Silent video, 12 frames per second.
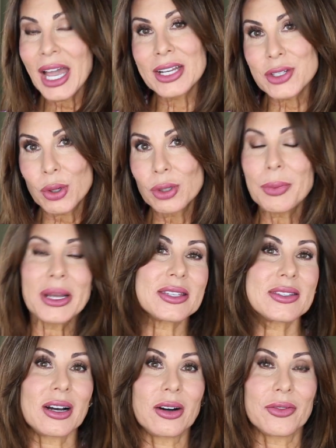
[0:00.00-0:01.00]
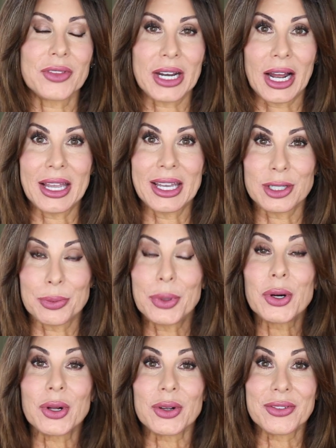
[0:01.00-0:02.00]
I told myself that I had to
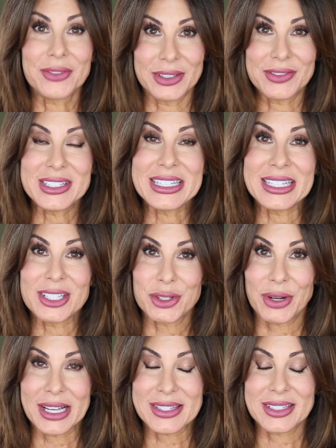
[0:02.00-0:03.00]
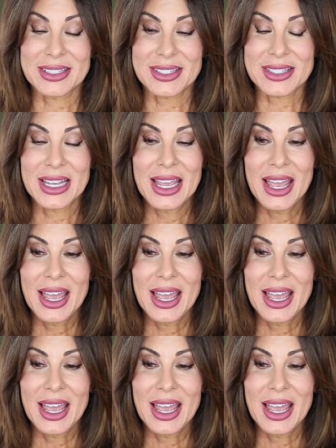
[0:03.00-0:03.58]
pull 15 dresses,